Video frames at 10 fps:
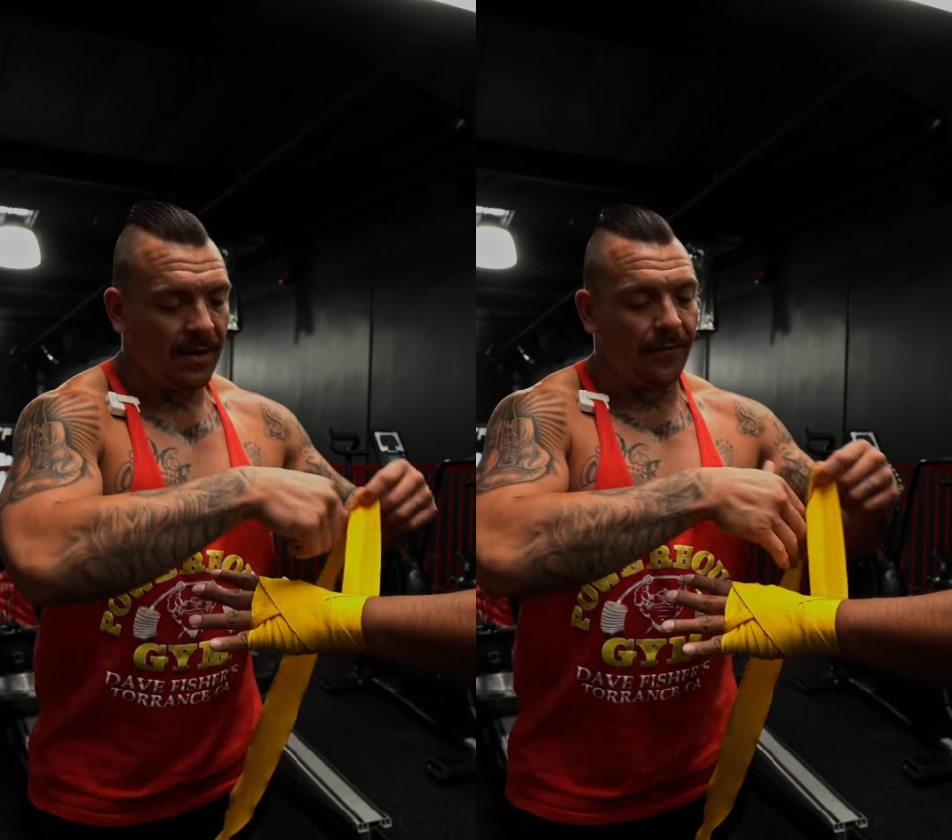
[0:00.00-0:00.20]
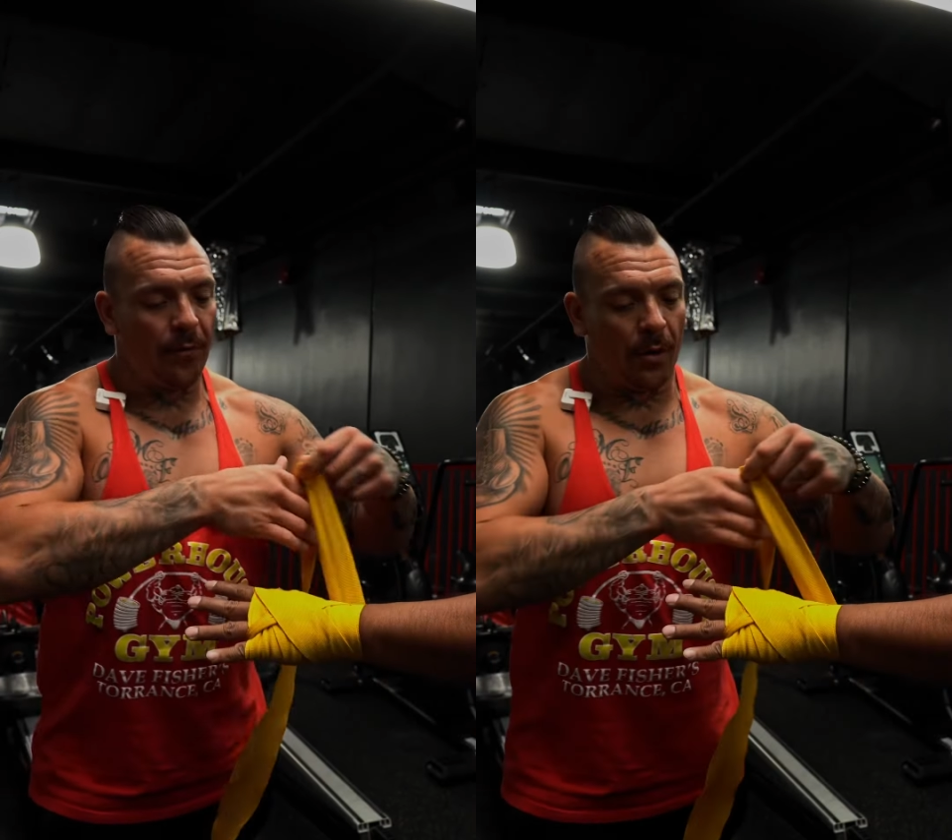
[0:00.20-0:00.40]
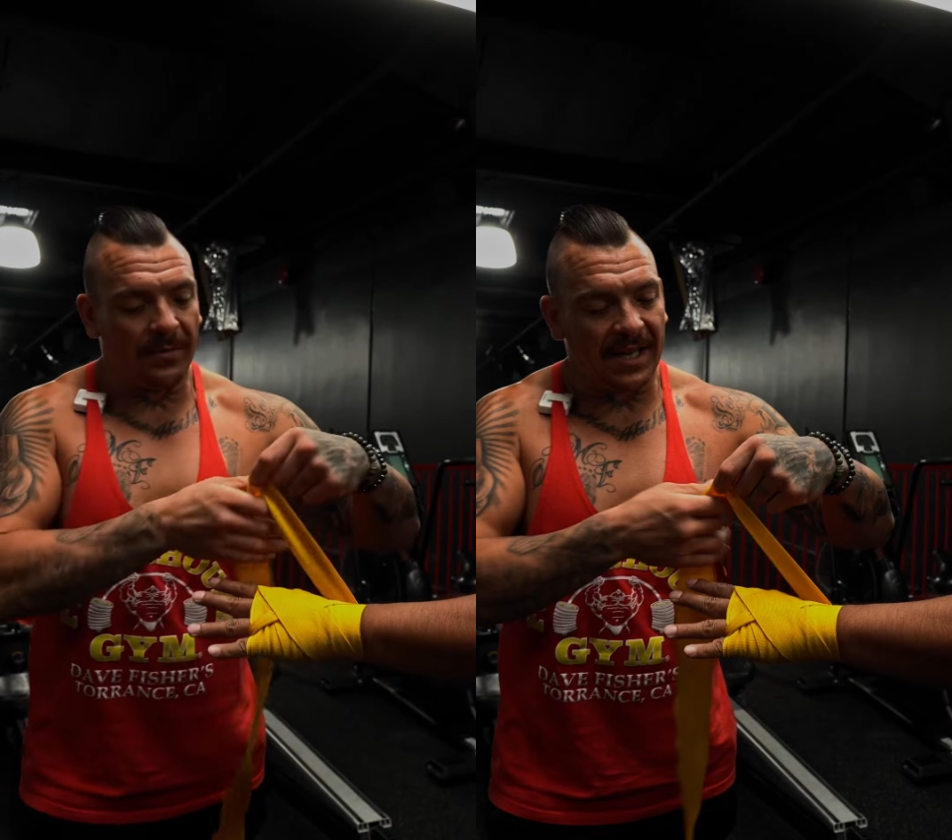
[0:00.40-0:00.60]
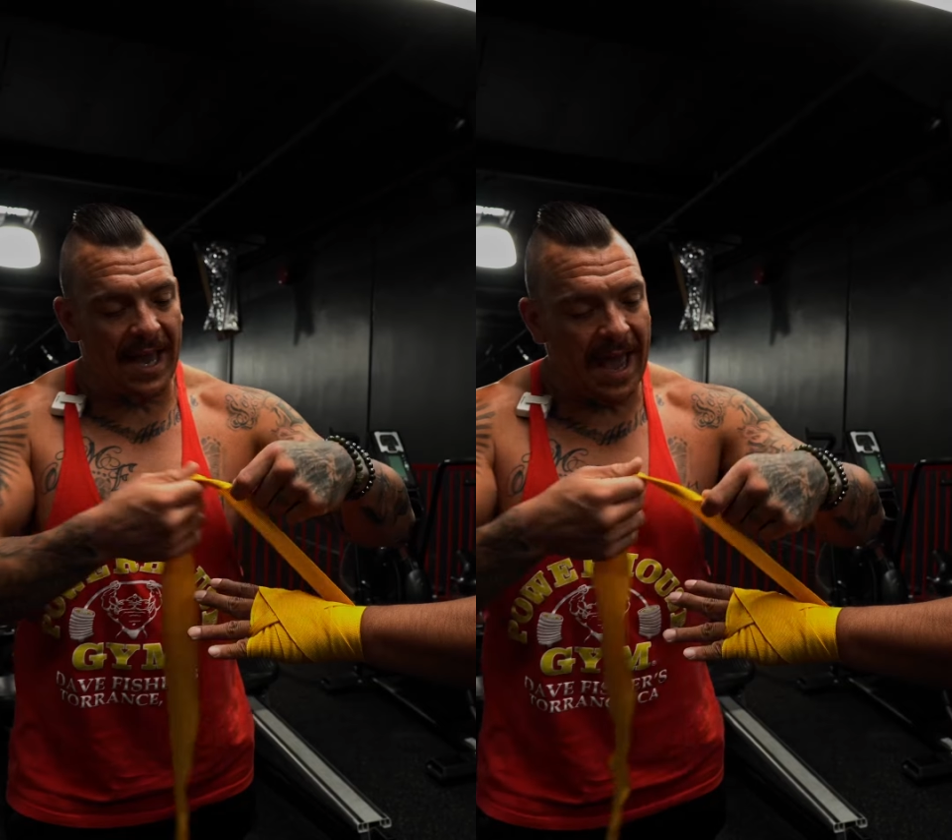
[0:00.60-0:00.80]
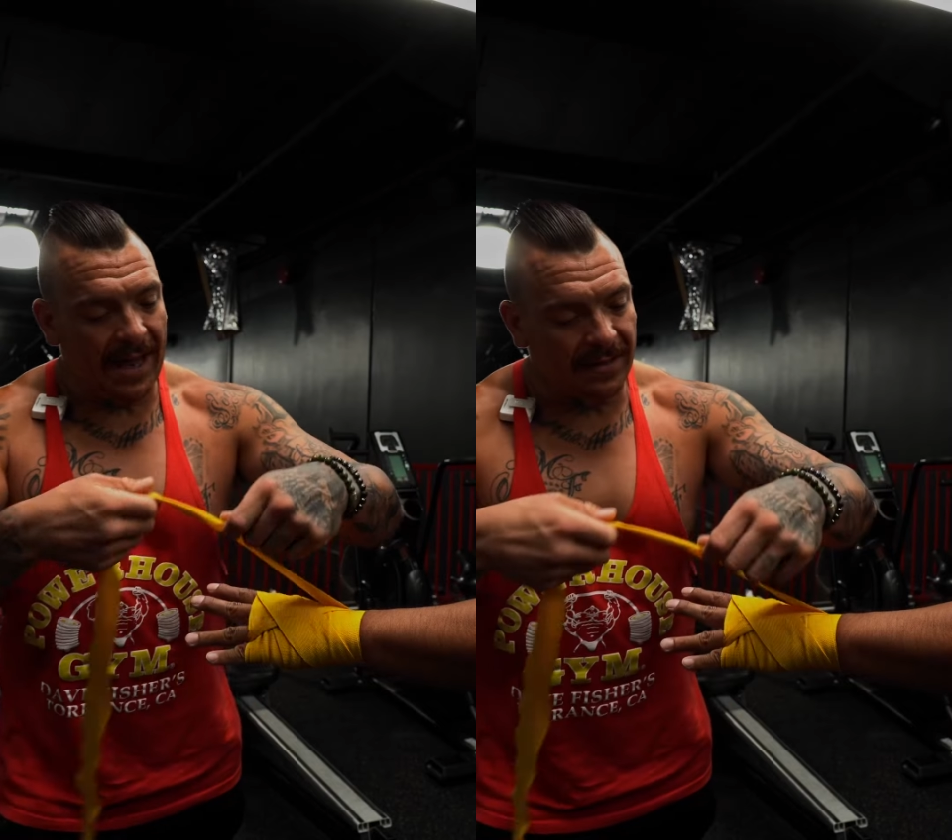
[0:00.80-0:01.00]
forms an
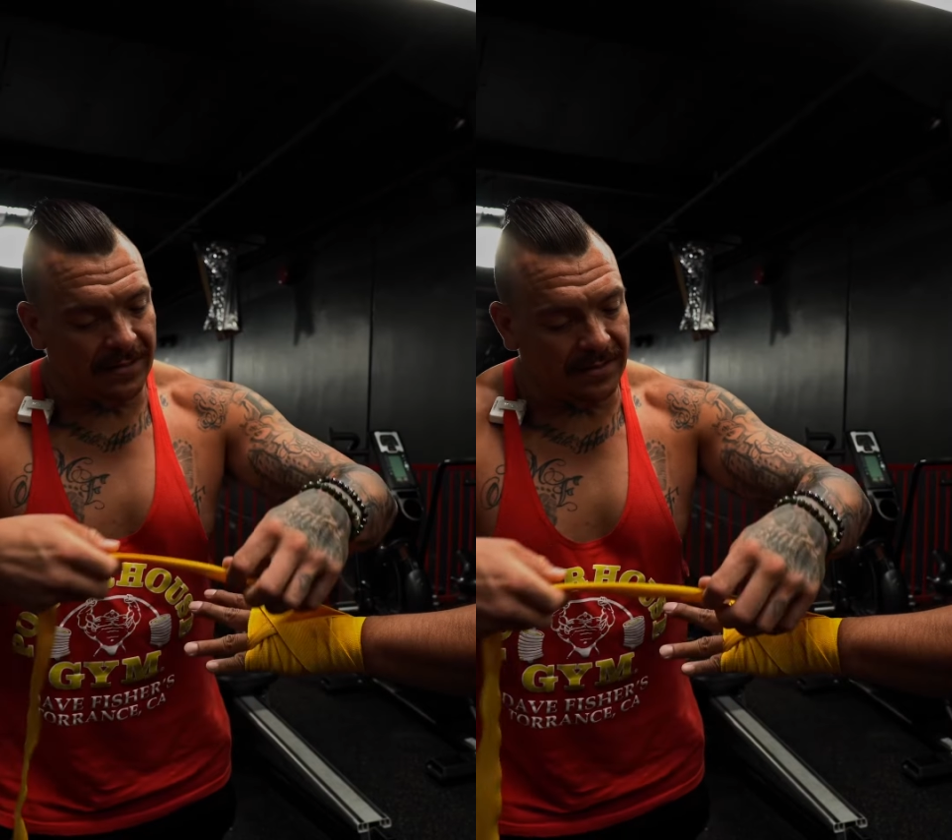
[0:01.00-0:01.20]
X.